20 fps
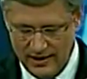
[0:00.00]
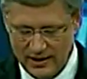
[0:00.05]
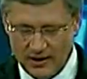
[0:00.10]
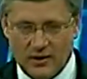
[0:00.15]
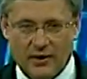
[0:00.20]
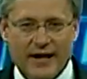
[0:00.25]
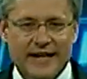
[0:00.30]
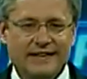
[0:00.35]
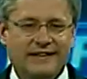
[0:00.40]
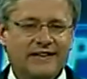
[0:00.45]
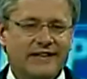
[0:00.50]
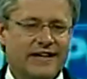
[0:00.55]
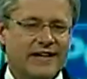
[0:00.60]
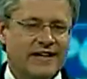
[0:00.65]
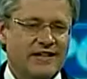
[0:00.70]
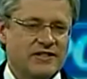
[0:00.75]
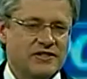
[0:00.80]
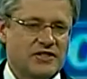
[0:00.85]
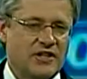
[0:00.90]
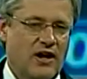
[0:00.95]
great
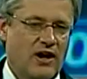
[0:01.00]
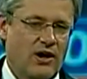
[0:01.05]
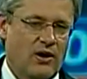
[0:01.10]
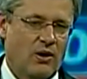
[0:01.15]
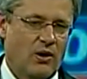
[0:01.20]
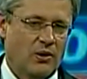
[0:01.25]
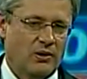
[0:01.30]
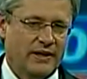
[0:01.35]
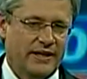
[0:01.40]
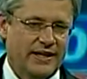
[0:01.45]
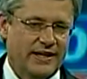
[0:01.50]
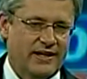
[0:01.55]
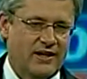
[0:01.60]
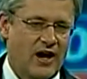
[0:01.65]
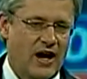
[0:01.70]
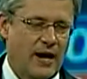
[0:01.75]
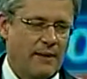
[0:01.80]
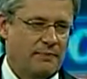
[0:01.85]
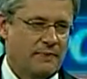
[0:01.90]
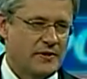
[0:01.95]
things are only
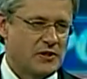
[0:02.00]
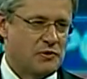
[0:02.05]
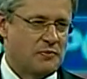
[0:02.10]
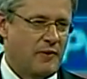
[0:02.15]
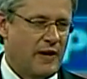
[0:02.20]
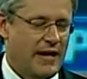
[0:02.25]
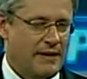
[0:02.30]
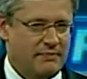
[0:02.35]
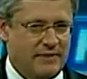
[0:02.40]
accomplished by